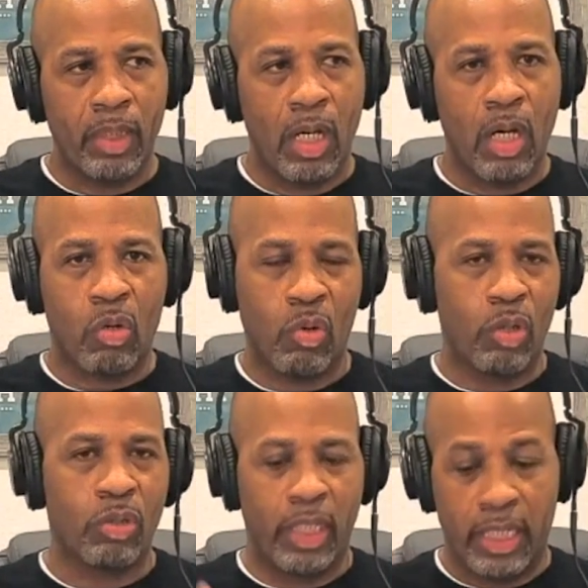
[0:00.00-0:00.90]

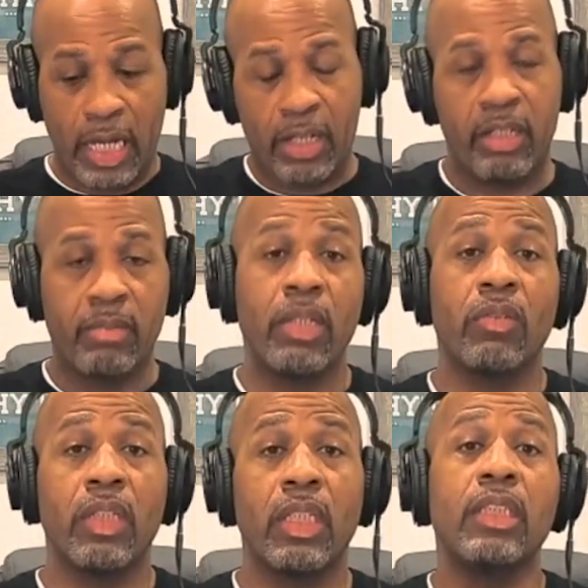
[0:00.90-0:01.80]
across in our
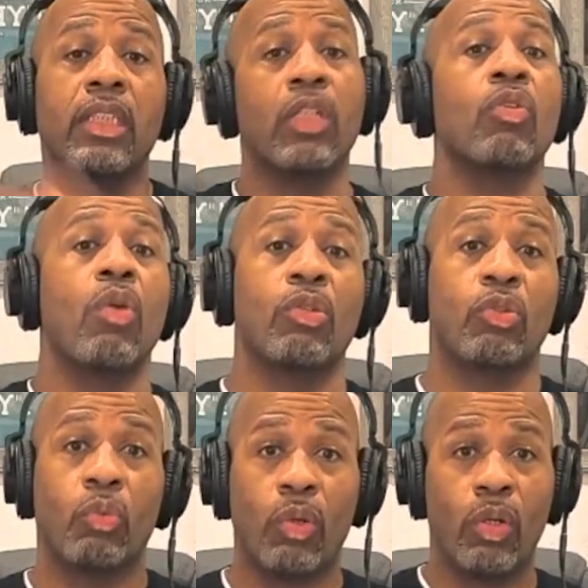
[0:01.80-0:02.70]
communities and across
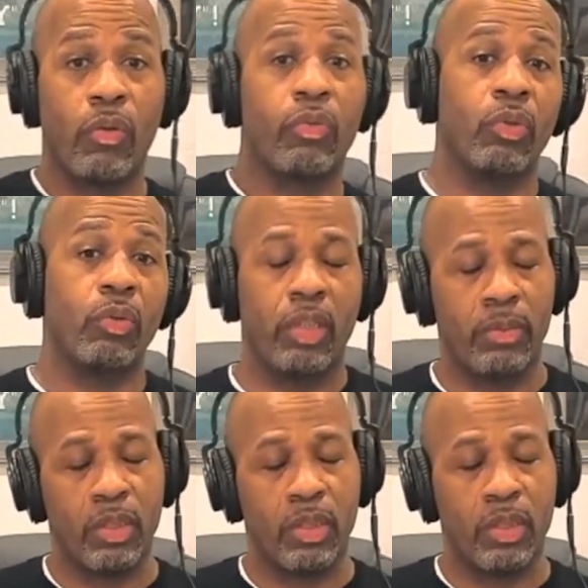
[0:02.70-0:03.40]
the world through them.